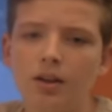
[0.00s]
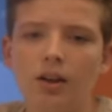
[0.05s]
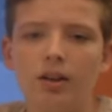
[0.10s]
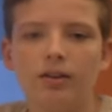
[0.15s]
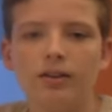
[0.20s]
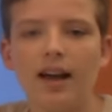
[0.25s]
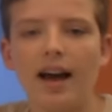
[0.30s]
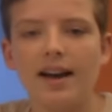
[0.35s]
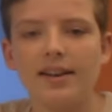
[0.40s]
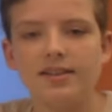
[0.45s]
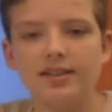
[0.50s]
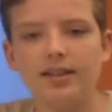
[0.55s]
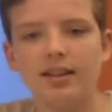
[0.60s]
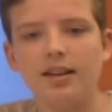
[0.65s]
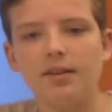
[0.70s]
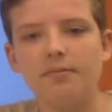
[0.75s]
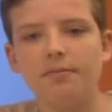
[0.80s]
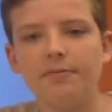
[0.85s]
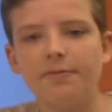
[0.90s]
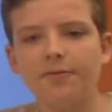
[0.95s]

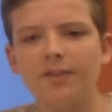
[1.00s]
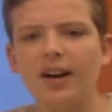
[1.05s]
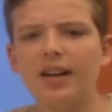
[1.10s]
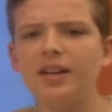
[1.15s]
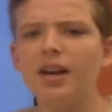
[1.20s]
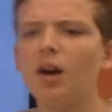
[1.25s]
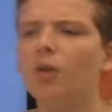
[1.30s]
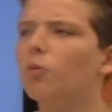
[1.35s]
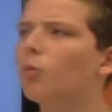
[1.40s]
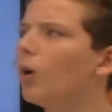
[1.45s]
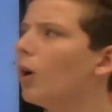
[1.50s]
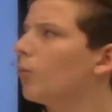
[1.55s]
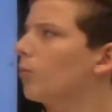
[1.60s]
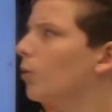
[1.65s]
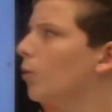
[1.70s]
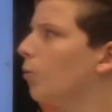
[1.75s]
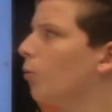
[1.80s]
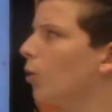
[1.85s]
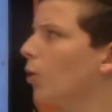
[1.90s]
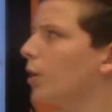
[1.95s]
Lastly, find out
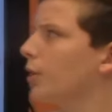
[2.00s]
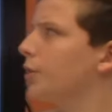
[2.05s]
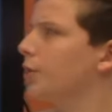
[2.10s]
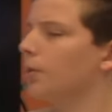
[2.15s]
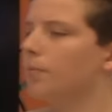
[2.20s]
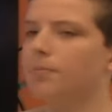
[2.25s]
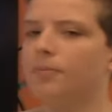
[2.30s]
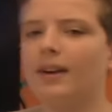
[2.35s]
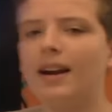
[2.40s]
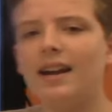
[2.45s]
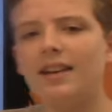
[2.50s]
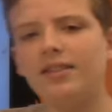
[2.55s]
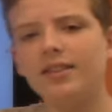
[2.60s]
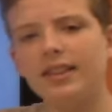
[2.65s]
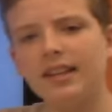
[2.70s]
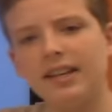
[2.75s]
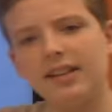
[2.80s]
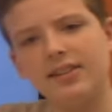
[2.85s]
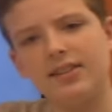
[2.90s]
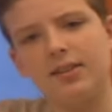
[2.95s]
what reward your brain
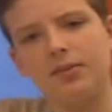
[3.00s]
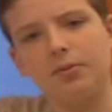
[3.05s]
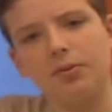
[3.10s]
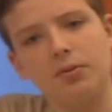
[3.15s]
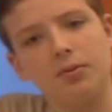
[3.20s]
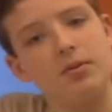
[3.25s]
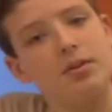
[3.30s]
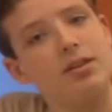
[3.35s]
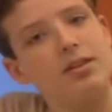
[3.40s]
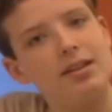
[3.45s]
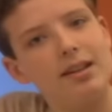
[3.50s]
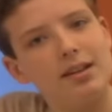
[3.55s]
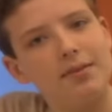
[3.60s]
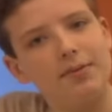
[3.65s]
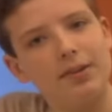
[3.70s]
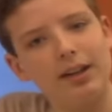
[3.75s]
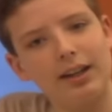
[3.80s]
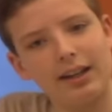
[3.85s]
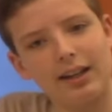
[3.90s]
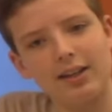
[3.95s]
thinks it will
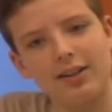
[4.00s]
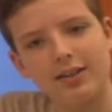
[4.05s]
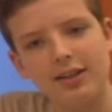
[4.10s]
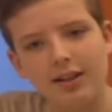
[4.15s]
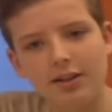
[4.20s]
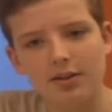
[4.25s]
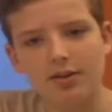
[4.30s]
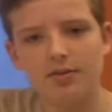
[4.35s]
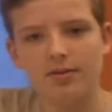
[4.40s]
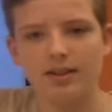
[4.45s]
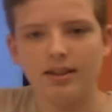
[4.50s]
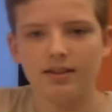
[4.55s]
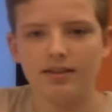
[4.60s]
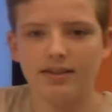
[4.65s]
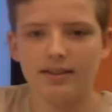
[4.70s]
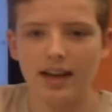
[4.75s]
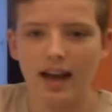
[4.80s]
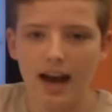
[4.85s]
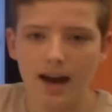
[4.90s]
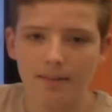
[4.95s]
receive when it continues
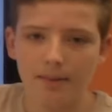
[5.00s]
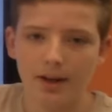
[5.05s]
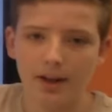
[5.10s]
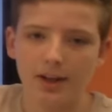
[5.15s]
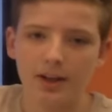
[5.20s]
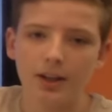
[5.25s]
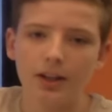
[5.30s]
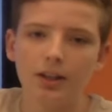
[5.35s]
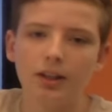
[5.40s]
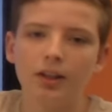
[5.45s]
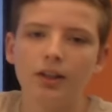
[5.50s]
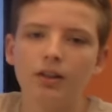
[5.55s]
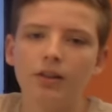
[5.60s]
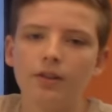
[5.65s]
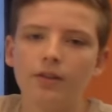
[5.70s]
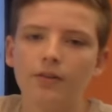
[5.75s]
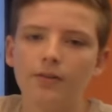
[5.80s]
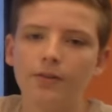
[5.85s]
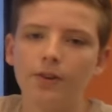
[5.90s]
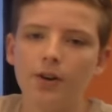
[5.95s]
its habit.
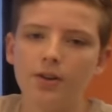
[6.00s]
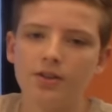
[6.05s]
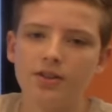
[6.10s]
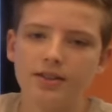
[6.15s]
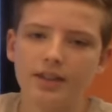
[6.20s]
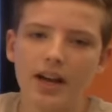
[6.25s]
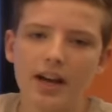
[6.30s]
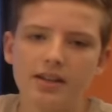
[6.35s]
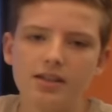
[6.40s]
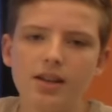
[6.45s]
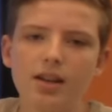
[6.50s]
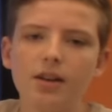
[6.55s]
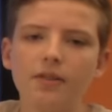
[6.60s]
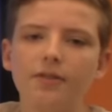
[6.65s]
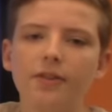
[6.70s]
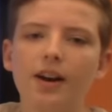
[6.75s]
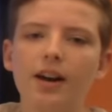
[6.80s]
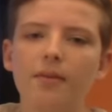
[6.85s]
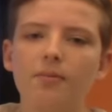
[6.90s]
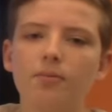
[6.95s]
First,
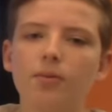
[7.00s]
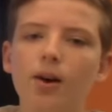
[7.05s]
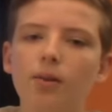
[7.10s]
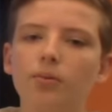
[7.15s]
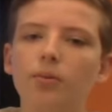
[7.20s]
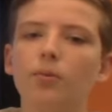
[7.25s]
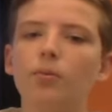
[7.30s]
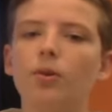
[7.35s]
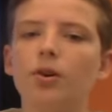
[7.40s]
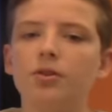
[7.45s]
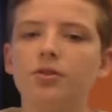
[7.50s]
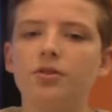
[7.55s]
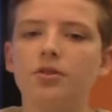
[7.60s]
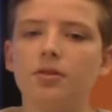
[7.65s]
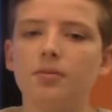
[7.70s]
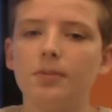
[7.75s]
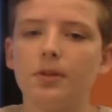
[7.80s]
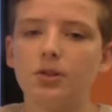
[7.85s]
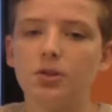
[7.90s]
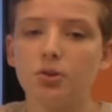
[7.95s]
identify what rewards
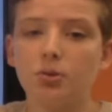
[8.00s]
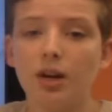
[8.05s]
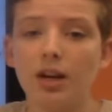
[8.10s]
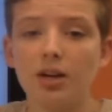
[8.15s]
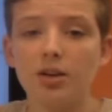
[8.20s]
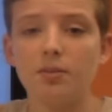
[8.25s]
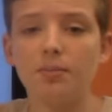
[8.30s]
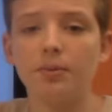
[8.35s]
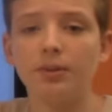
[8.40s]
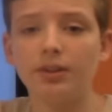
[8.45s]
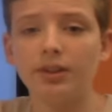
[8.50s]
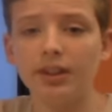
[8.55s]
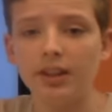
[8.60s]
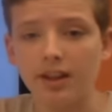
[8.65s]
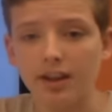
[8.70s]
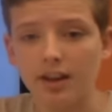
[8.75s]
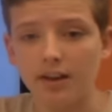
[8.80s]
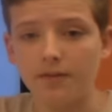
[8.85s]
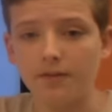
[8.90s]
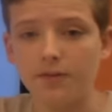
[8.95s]
you have been trained to
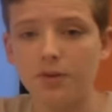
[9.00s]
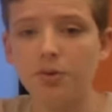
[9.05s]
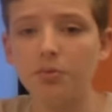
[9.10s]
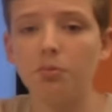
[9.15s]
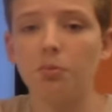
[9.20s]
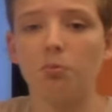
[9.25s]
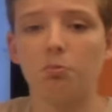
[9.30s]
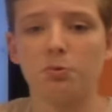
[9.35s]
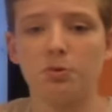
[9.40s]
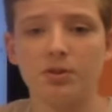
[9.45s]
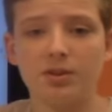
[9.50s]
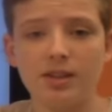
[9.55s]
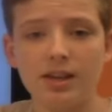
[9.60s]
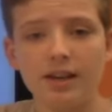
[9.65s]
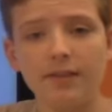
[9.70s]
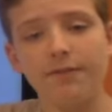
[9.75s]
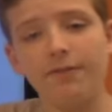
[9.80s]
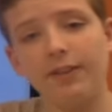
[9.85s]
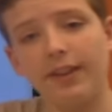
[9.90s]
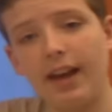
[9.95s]
believe you will
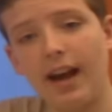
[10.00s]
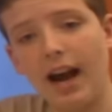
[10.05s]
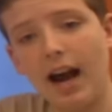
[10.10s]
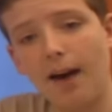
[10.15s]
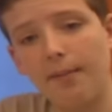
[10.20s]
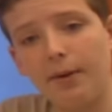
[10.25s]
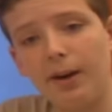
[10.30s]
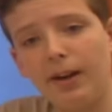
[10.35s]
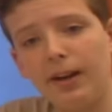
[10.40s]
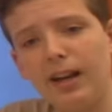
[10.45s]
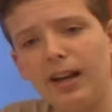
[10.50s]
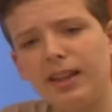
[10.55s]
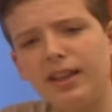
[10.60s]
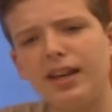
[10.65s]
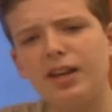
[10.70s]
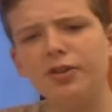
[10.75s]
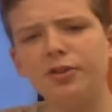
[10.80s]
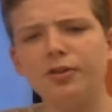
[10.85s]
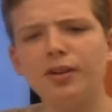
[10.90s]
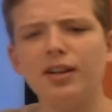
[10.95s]
receive for the habit, and
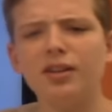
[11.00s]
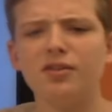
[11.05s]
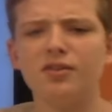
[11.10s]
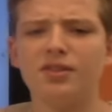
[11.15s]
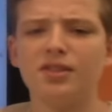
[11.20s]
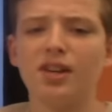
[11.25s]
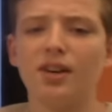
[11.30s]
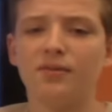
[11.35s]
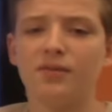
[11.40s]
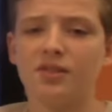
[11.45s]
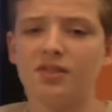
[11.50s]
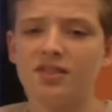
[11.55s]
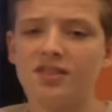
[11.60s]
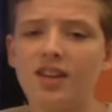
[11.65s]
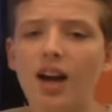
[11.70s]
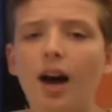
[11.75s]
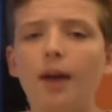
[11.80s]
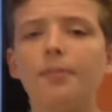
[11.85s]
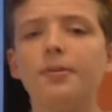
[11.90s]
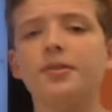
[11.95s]
then train yourself to
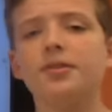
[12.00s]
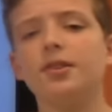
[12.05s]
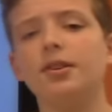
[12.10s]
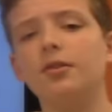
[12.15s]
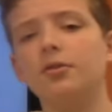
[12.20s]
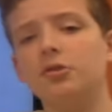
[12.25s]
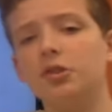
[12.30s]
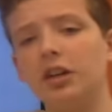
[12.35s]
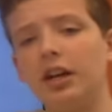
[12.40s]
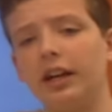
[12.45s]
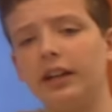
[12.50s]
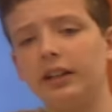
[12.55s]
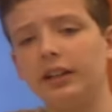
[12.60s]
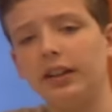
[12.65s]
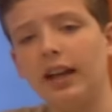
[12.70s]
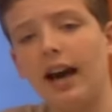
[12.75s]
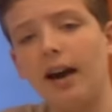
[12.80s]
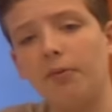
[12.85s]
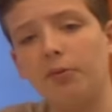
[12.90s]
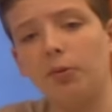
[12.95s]
stop
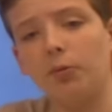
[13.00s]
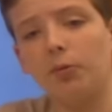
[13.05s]
associating that